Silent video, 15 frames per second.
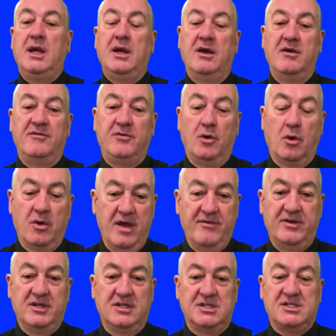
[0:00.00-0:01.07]
of your
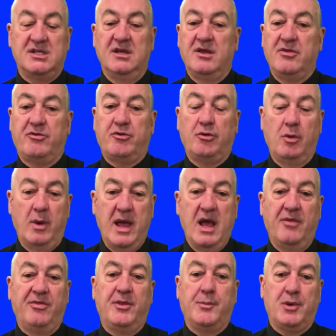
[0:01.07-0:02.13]
evidence
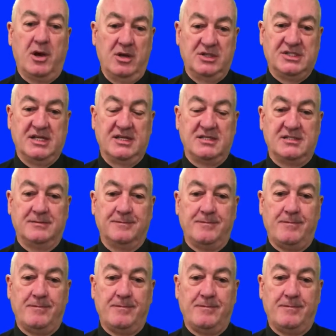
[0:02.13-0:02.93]
throughout the process.